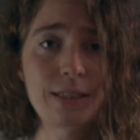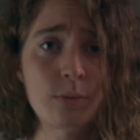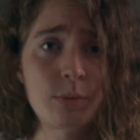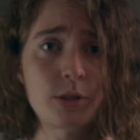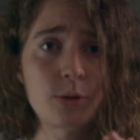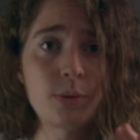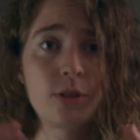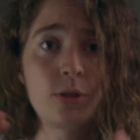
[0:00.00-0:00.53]
in
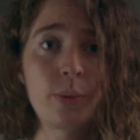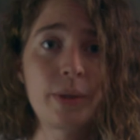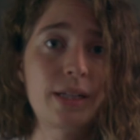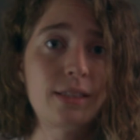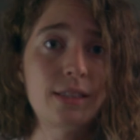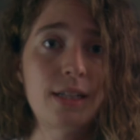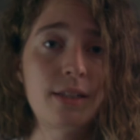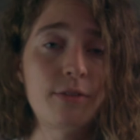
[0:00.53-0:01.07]
which we're doing a
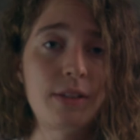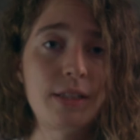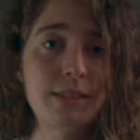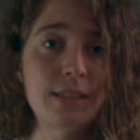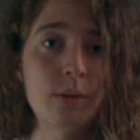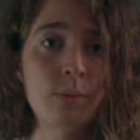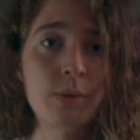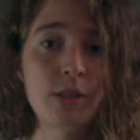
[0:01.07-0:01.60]
ton of things
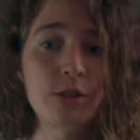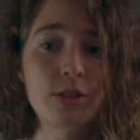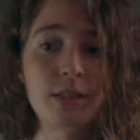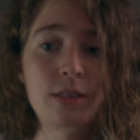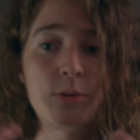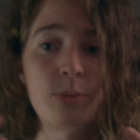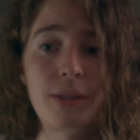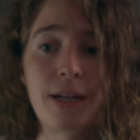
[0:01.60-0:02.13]
at once
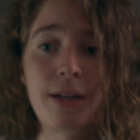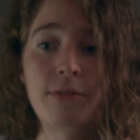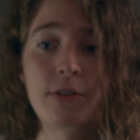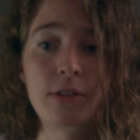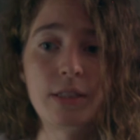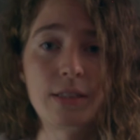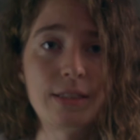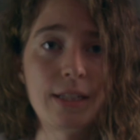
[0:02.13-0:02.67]
since we have all
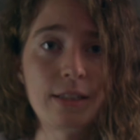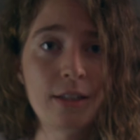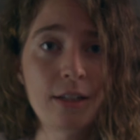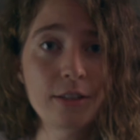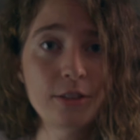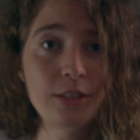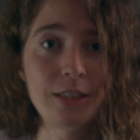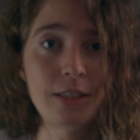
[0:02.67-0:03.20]
this
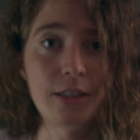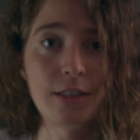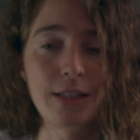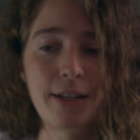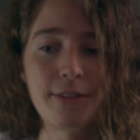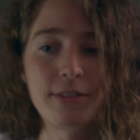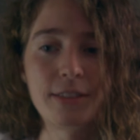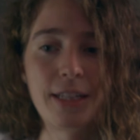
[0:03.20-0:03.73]
technology in our
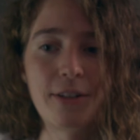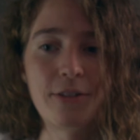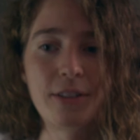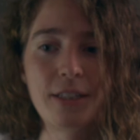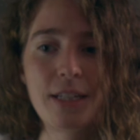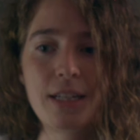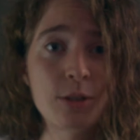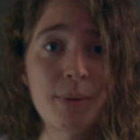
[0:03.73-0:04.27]
lives now.
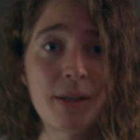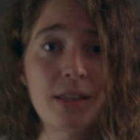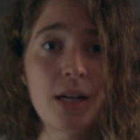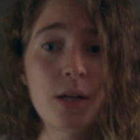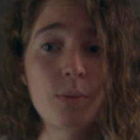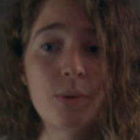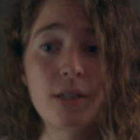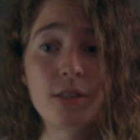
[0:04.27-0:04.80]
So my
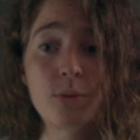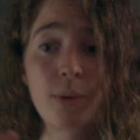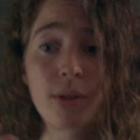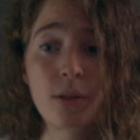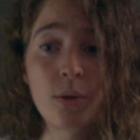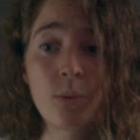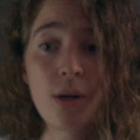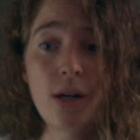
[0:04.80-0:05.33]
thought was, well,
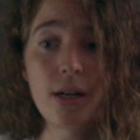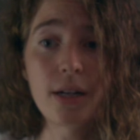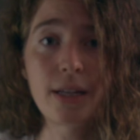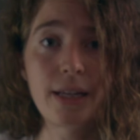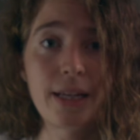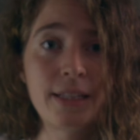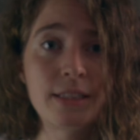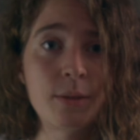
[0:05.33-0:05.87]
a walk
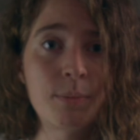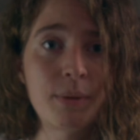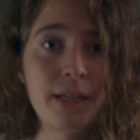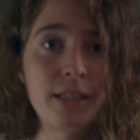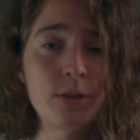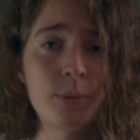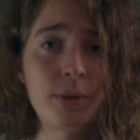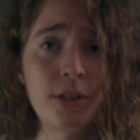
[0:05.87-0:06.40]
is a
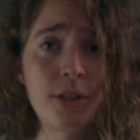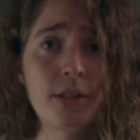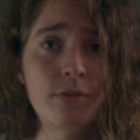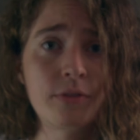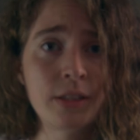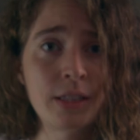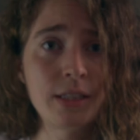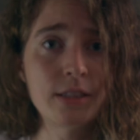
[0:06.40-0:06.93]
place where you can
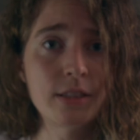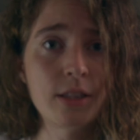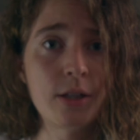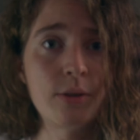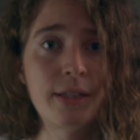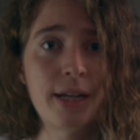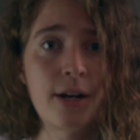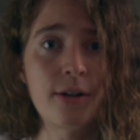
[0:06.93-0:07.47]
really
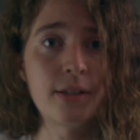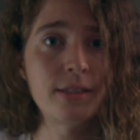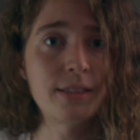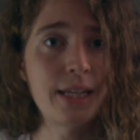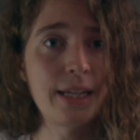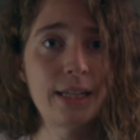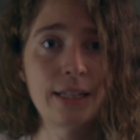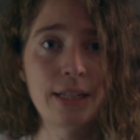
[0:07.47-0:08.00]
slow down and
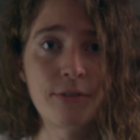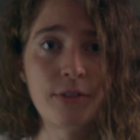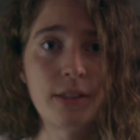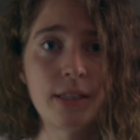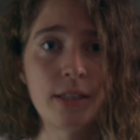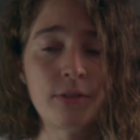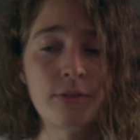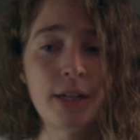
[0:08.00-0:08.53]
take in
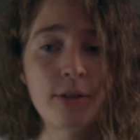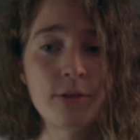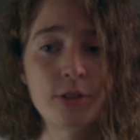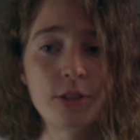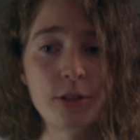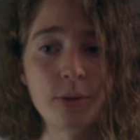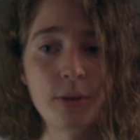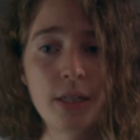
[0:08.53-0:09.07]
everything around
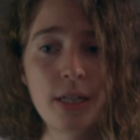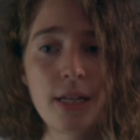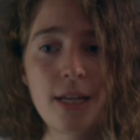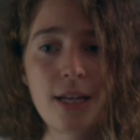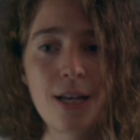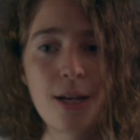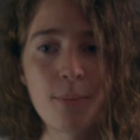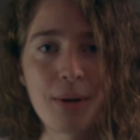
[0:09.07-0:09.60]
you,
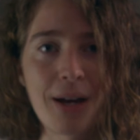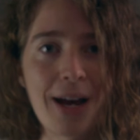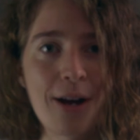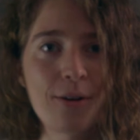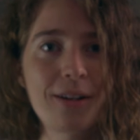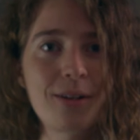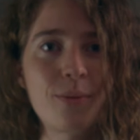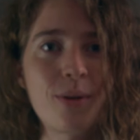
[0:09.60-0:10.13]
but
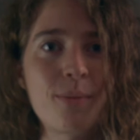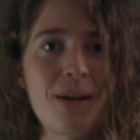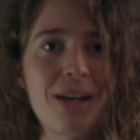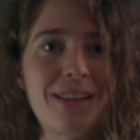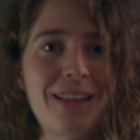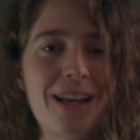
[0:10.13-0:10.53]
how can we make